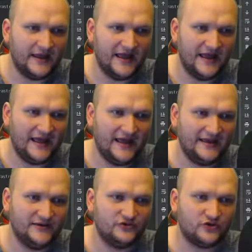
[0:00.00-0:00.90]
And
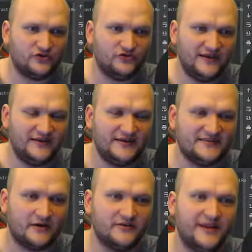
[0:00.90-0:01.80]
Doctrine is
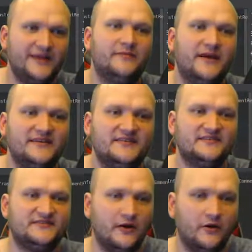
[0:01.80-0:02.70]
our database.
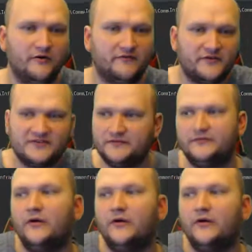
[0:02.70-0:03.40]
So first of all,